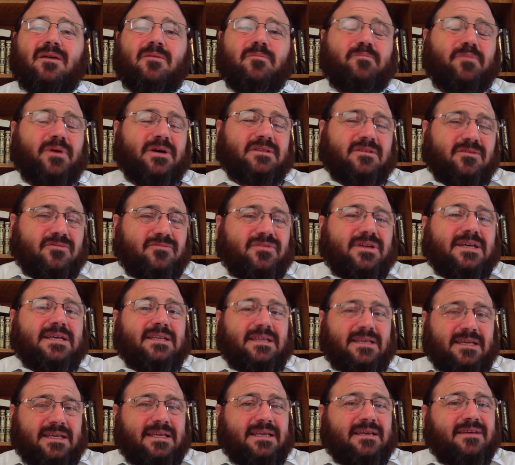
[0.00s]
but
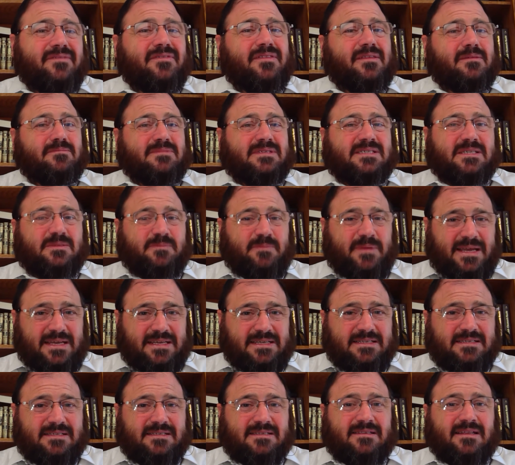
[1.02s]
really give them
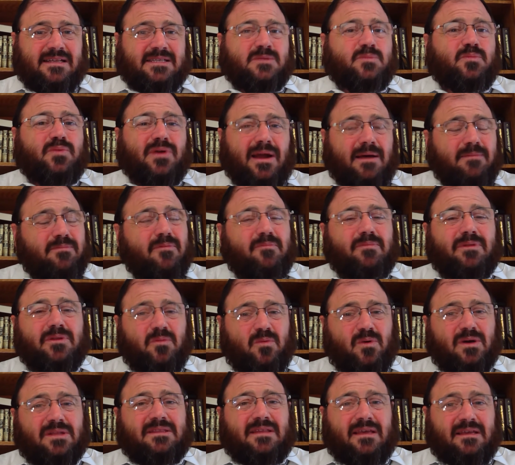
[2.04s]
space. That's probably
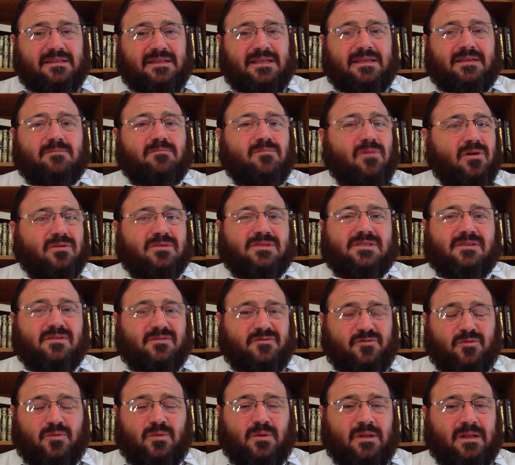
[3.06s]
what they need most
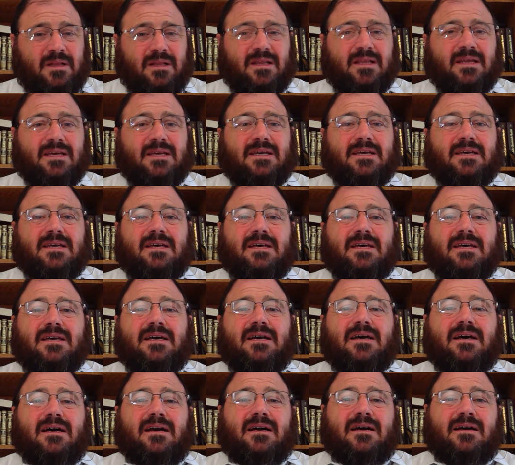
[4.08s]
of all.
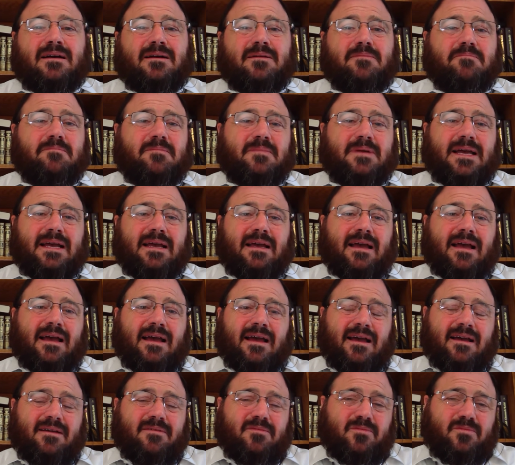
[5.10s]

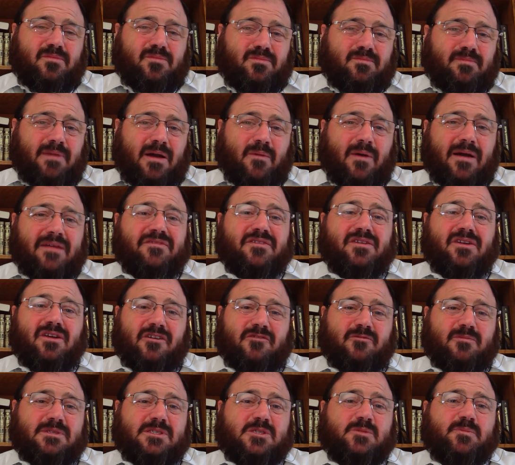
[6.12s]
My wife and I
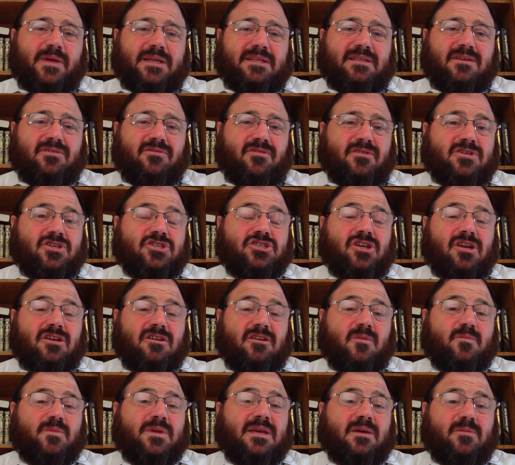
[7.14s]
have been spending Rosh Hashanah
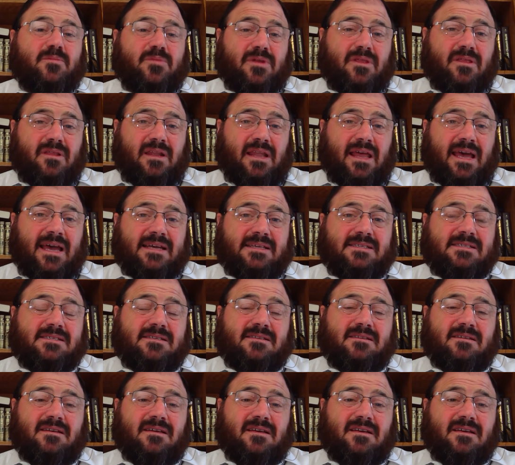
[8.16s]
Yom Kippur the last